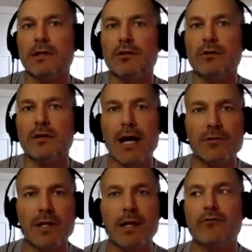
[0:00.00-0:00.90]
and you're
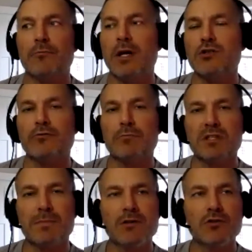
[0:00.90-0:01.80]
gathering that information from
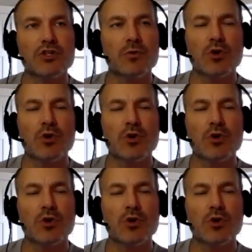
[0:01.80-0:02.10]
speeches you